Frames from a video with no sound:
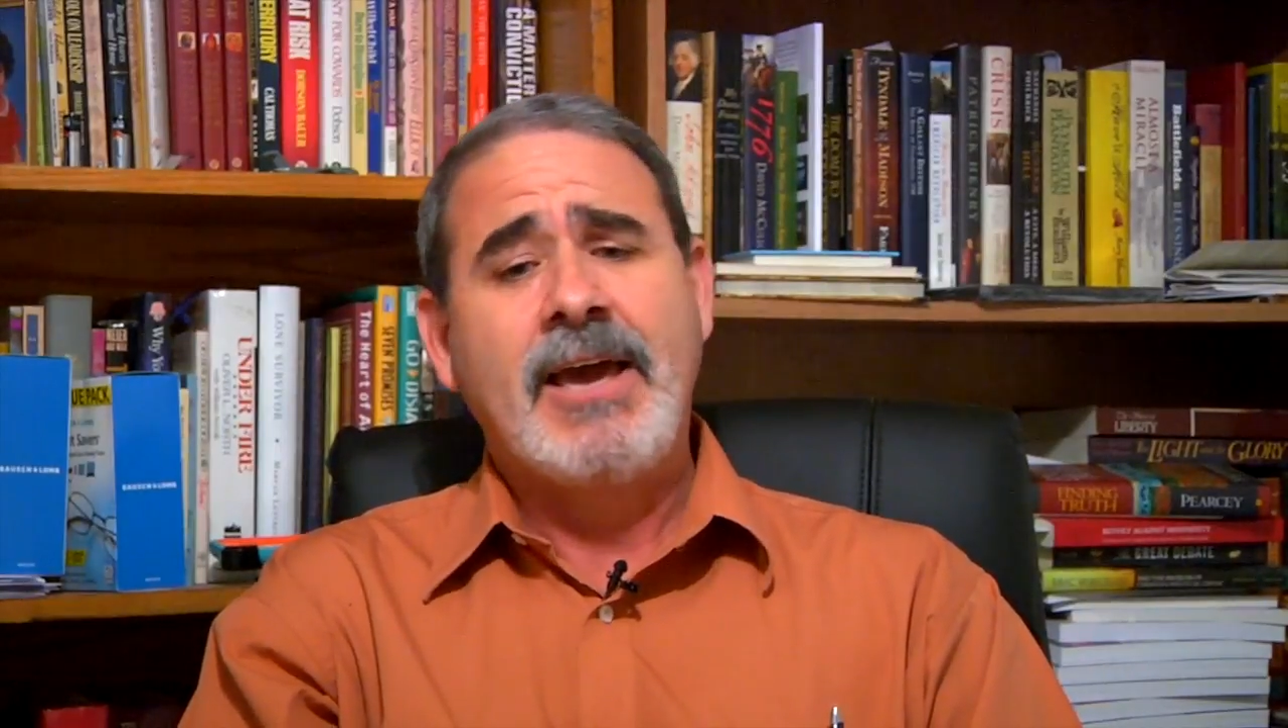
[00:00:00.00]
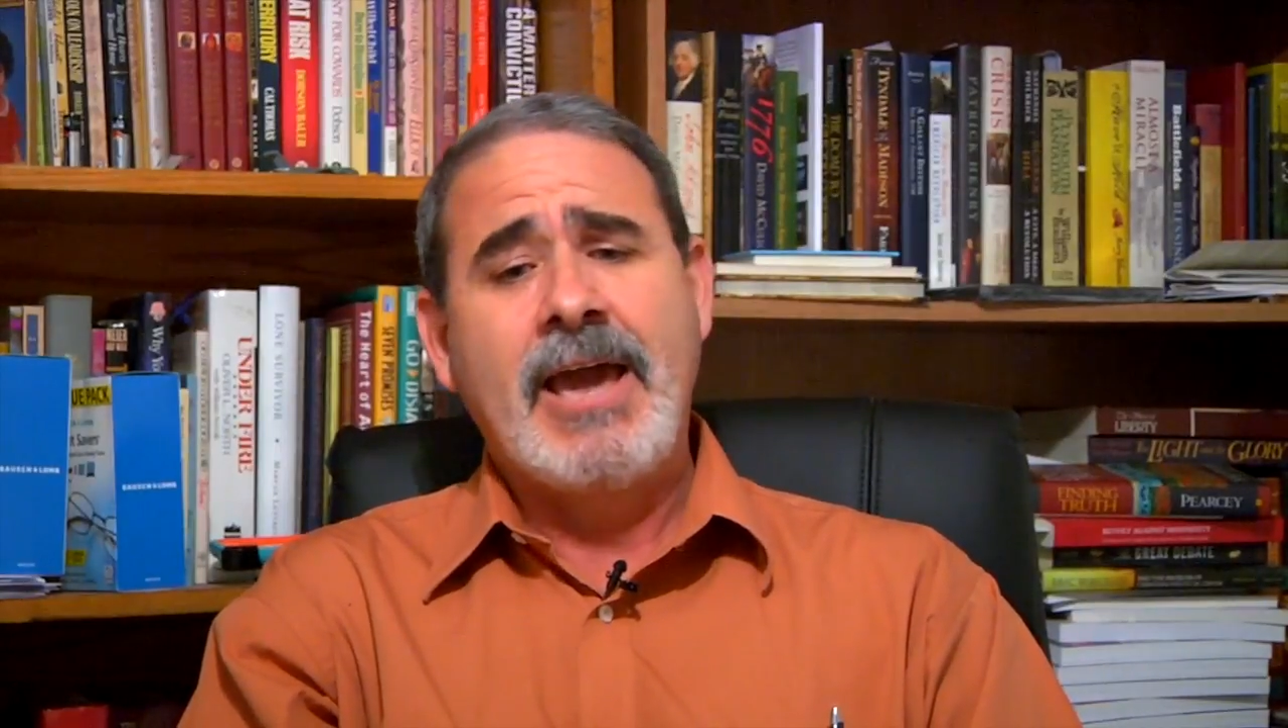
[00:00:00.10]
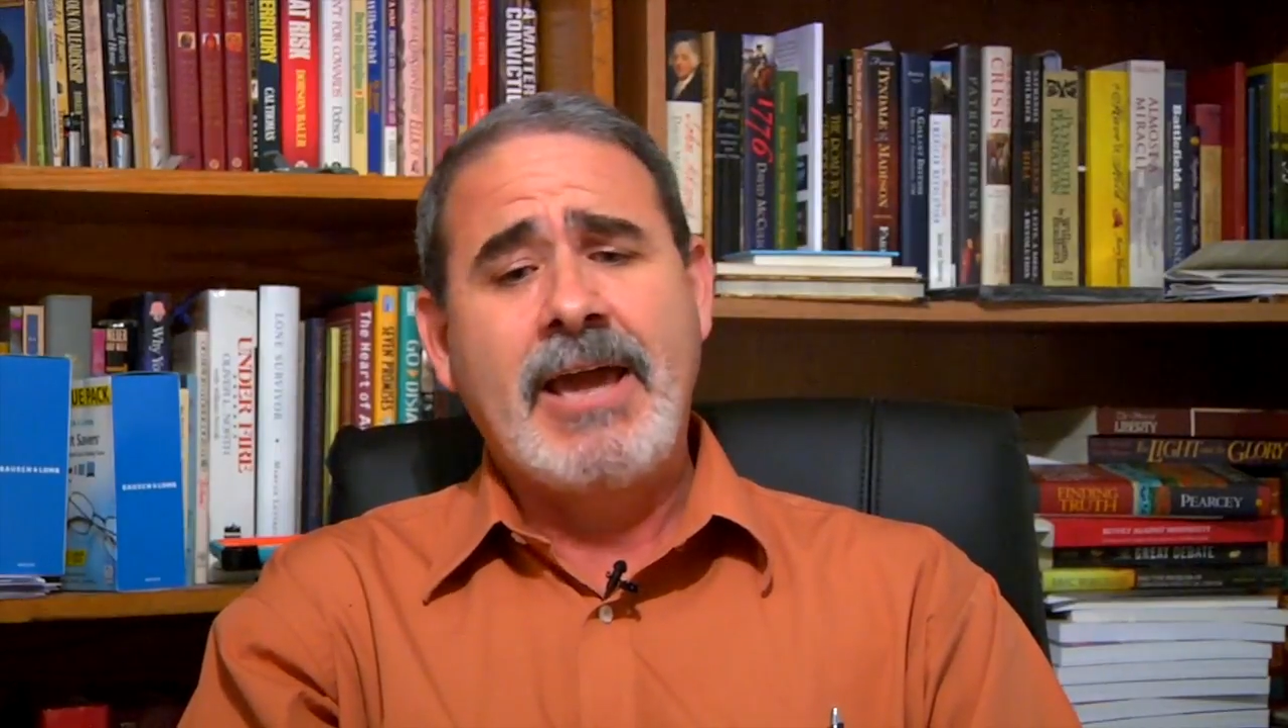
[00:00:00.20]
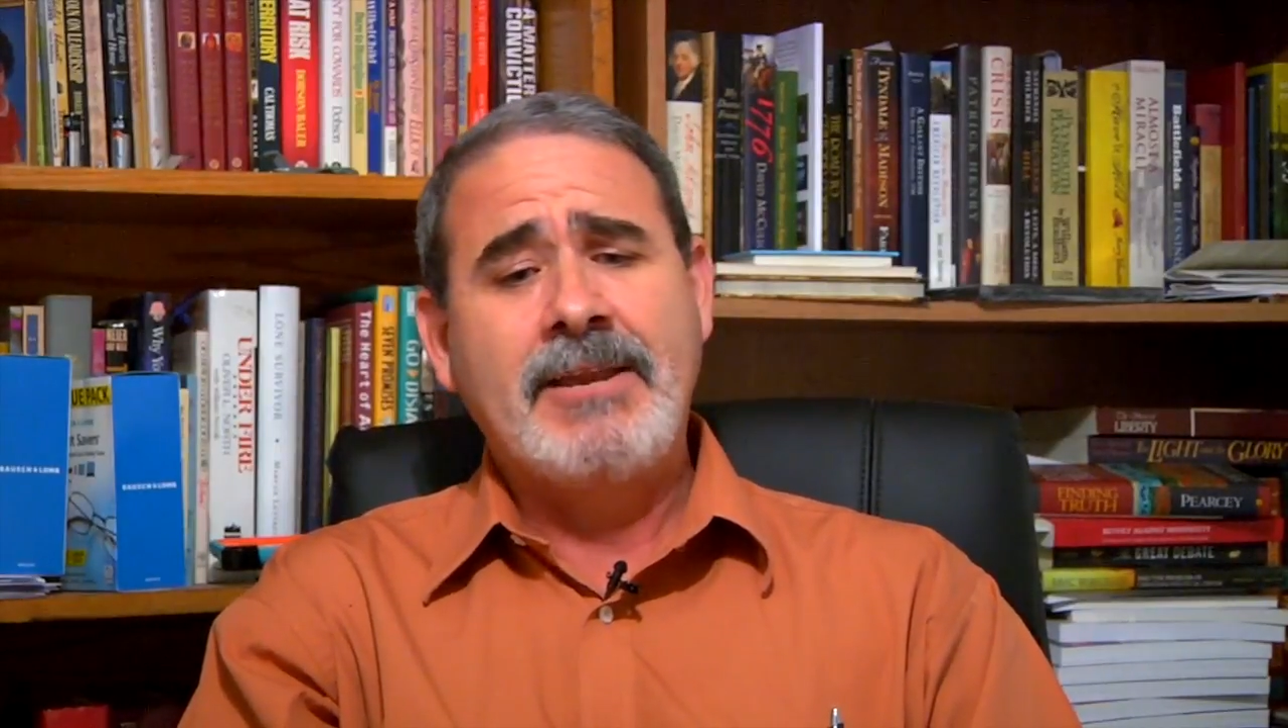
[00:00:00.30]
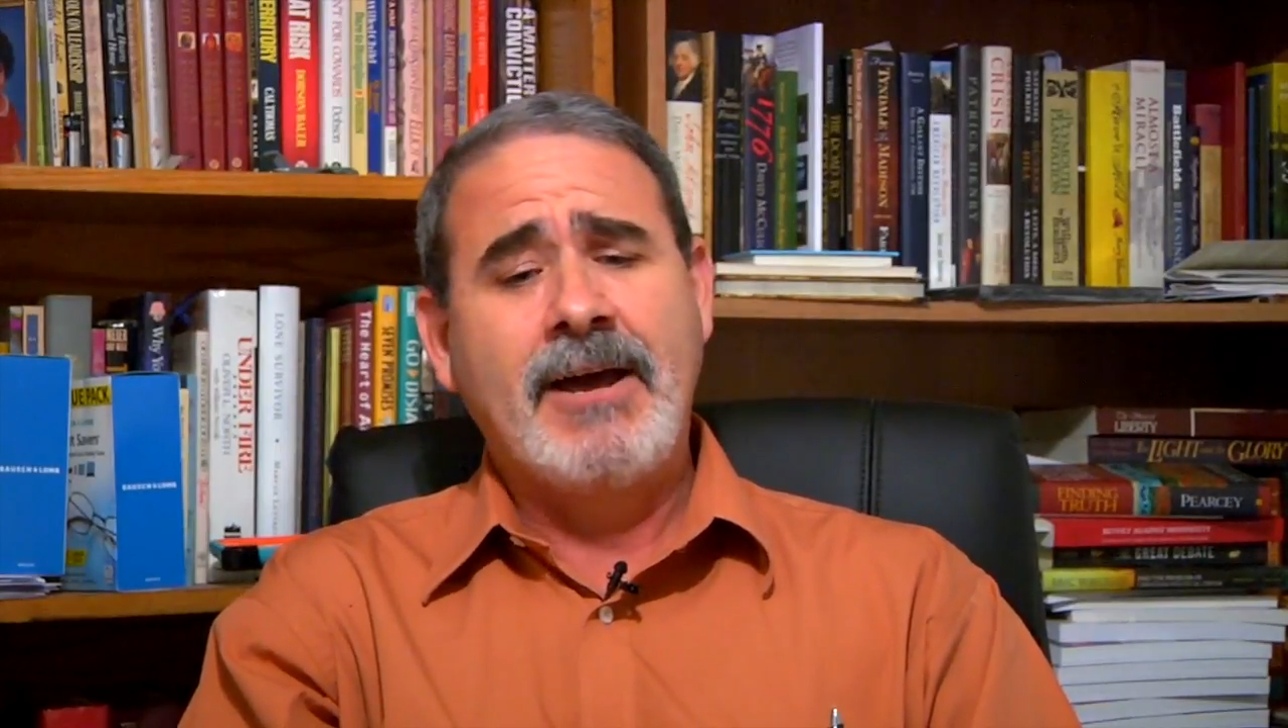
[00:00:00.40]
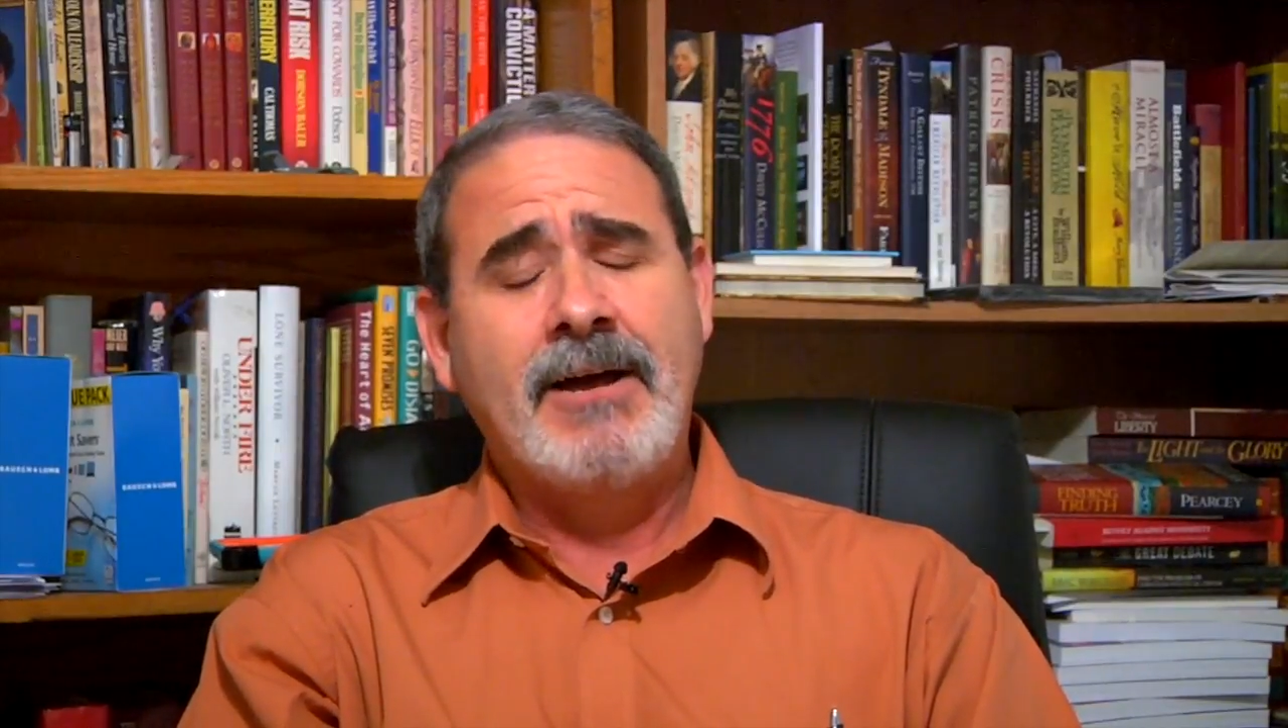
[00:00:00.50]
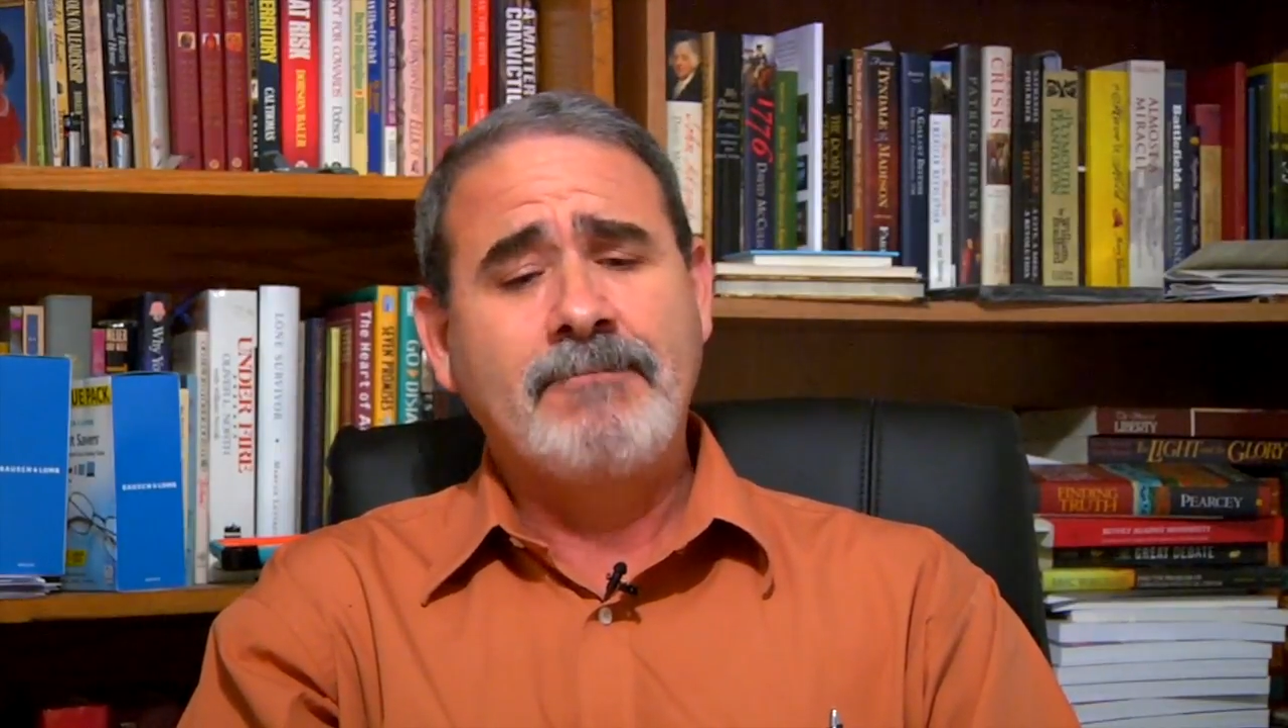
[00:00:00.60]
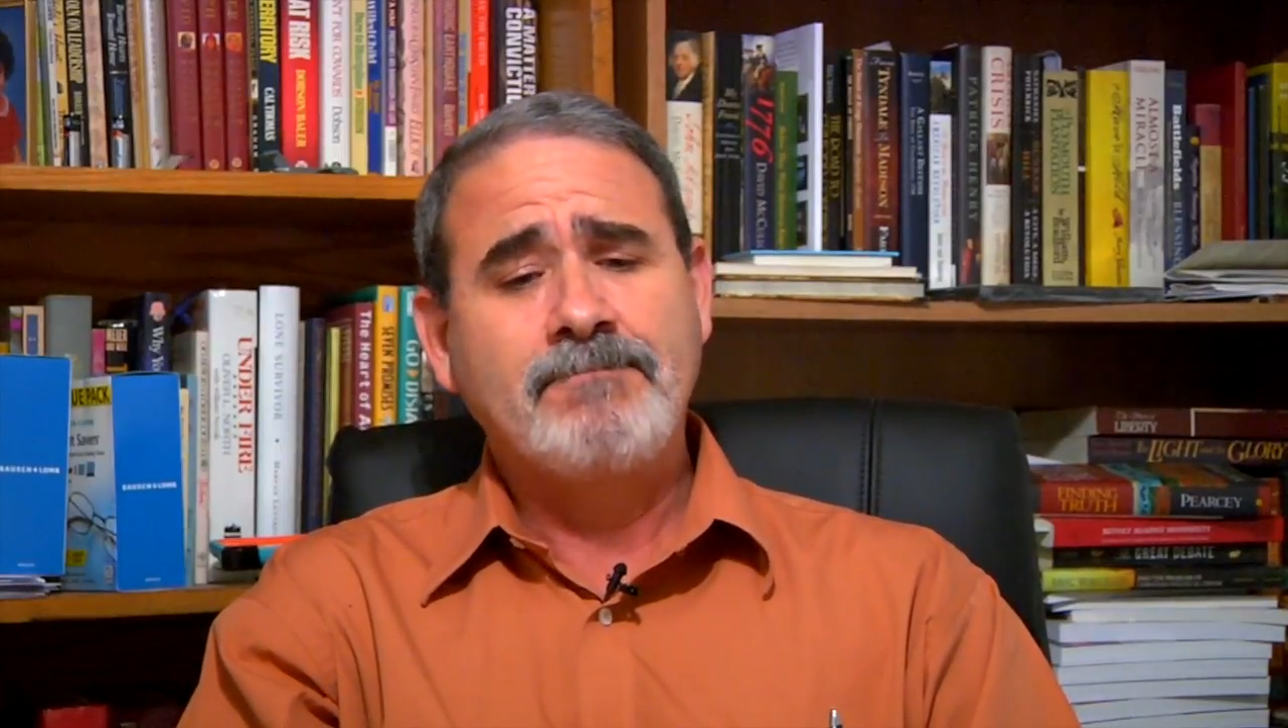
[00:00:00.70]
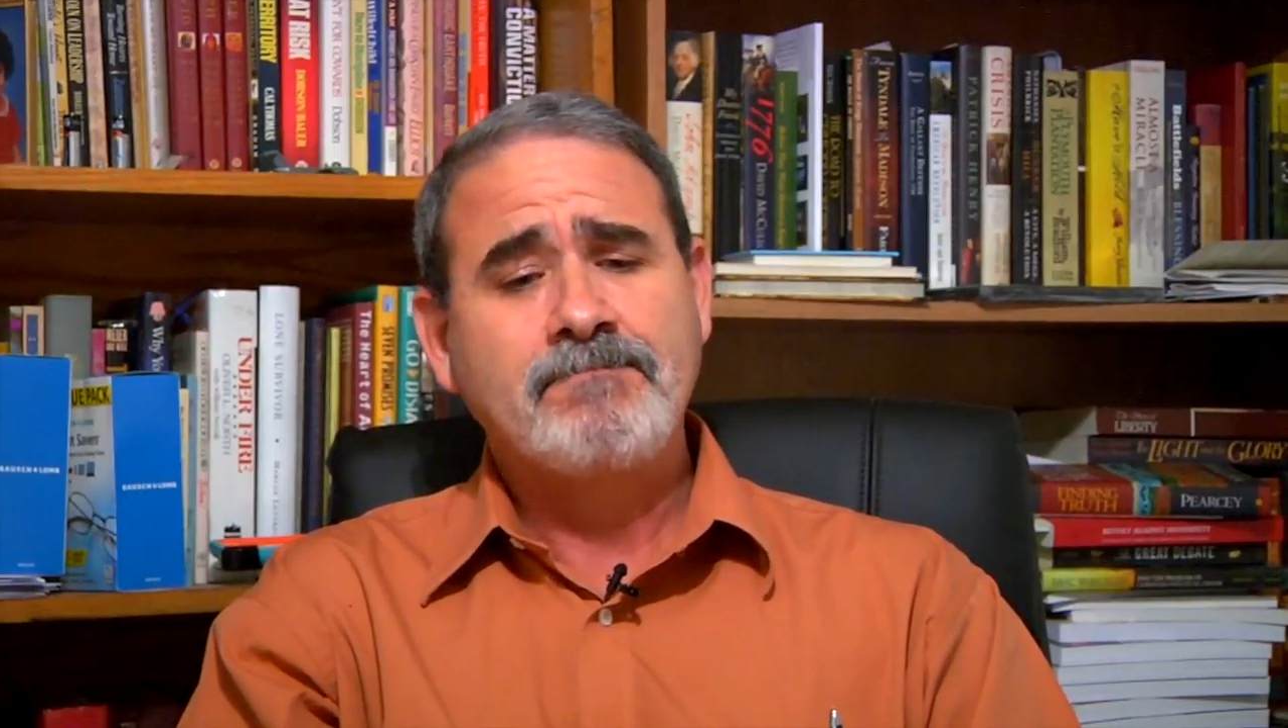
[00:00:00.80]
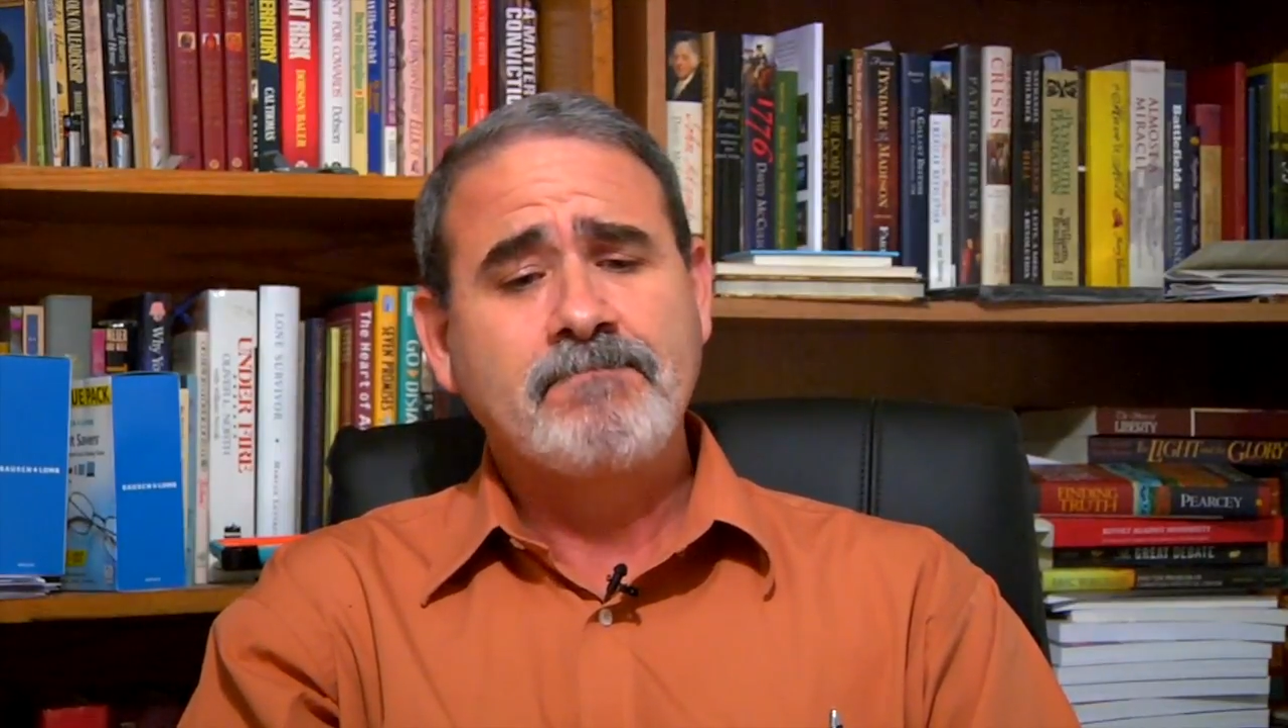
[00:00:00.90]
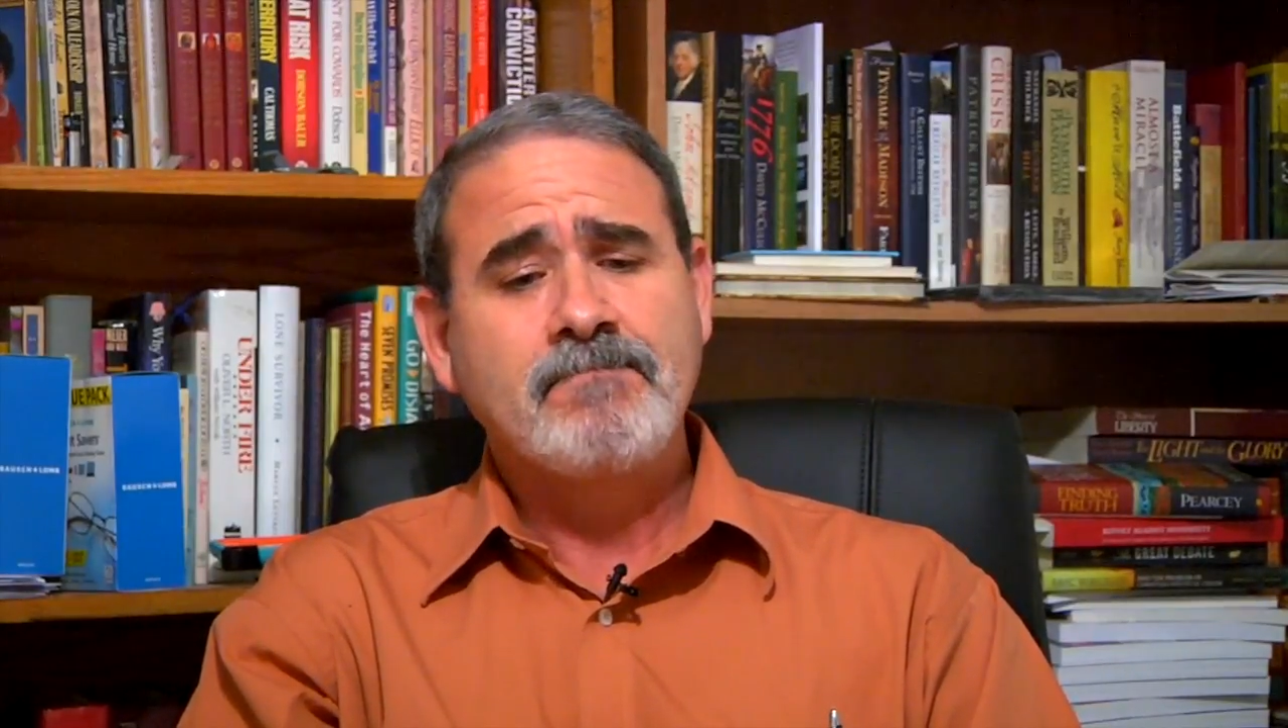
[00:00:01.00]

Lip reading: And